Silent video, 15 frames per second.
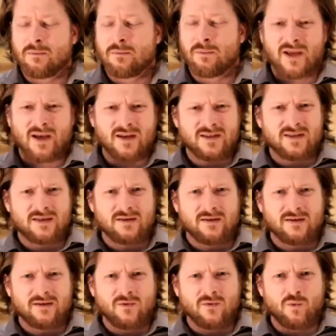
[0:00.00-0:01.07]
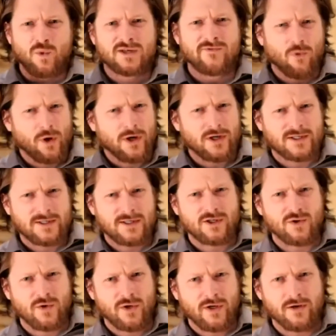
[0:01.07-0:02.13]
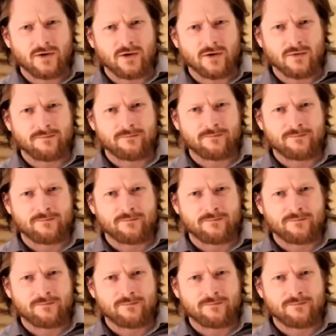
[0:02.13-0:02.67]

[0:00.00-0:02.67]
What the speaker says: Because which voice did you hear?